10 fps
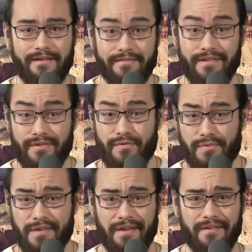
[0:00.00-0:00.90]
this
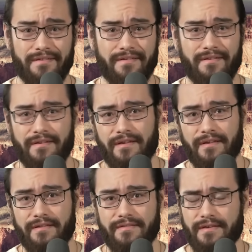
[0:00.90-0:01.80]
was it.
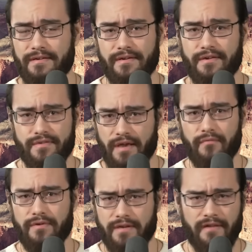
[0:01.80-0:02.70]
The Gazette
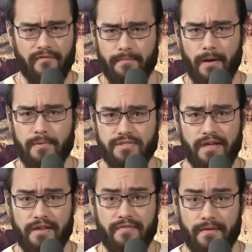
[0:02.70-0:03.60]
would never publish
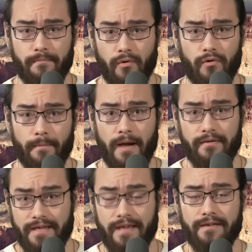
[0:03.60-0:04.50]
anything more
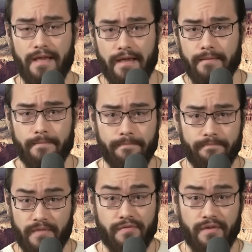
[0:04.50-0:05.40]
about Kincaid,
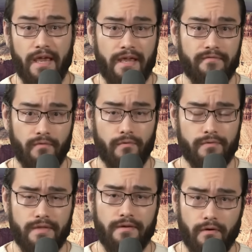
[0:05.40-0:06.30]
this cave,
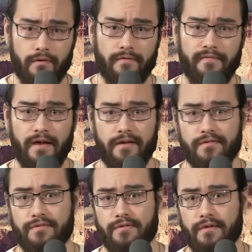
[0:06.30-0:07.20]
or the
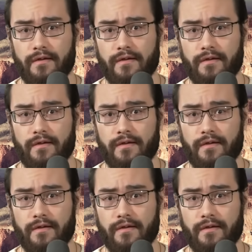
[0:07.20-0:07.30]
artifacts.